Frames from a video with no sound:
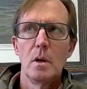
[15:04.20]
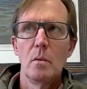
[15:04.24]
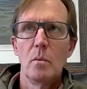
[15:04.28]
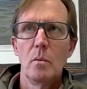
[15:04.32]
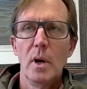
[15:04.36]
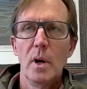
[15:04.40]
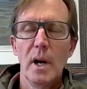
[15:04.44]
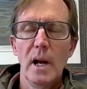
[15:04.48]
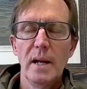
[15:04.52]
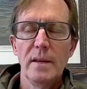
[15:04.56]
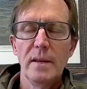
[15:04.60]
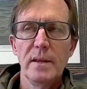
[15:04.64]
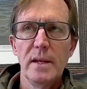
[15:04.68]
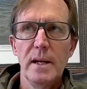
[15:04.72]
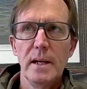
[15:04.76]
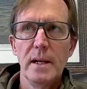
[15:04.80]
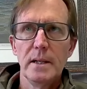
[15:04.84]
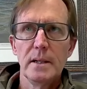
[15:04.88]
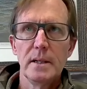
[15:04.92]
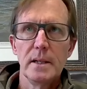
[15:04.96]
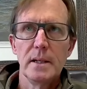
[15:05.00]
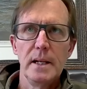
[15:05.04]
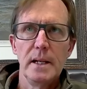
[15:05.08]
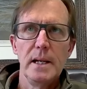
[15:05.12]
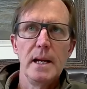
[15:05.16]
Well, I
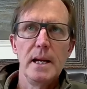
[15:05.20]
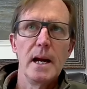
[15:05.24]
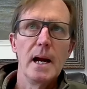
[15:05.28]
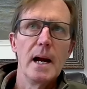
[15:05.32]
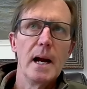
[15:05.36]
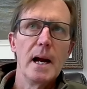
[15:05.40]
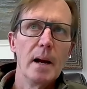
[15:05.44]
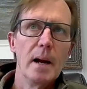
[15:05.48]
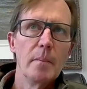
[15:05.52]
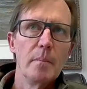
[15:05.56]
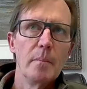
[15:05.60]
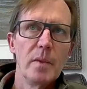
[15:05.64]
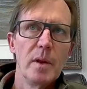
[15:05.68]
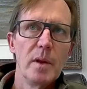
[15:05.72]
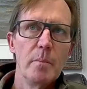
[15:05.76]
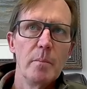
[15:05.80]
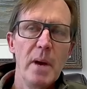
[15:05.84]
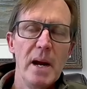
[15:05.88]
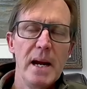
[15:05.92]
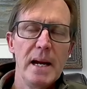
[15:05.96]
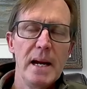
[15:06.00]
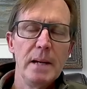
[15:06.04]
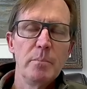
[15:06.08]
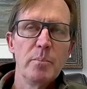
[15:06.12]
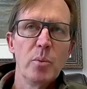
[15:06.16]
think the
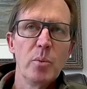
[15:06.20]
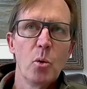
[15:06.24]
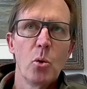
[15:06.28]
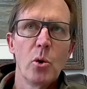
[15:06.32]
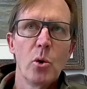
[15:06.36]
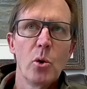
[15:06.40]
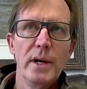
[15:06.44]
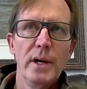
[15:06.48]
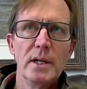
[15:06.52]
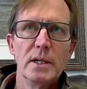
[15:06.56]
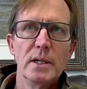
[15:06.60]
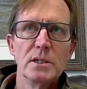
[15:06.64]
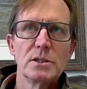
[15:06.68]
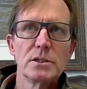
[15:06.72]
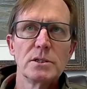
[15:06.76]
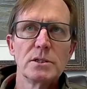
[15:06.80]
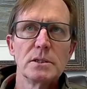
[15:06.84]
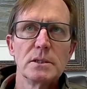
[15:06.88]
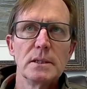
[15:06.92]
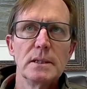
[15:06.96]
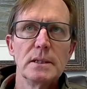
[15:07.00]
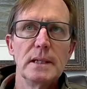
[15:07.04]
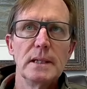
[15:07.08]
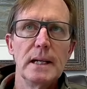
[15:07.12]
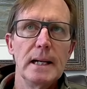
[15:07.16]
main point
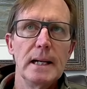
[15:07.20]
is